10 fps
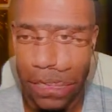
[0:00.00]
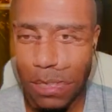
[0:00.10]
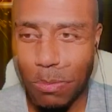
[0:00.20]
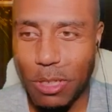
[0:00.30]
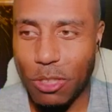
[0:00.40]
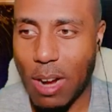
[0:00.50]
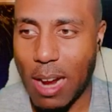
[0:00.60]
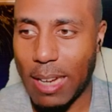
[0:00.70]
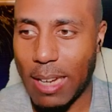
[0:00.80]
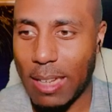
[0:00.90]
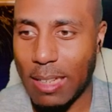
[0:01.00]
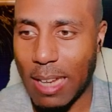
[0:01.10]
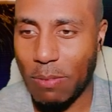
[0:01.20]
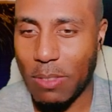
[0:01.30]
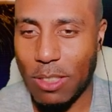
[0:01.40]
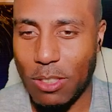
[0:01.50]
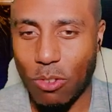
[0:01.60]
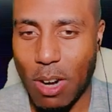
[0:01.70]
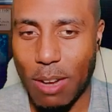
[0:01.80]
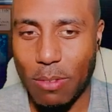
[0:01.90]
3 dragon, lefty
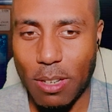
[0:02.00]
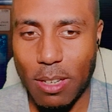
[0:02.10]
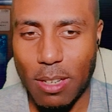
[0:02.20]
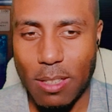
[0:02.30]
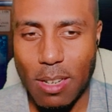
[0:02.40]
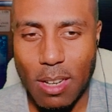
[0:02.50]
driver,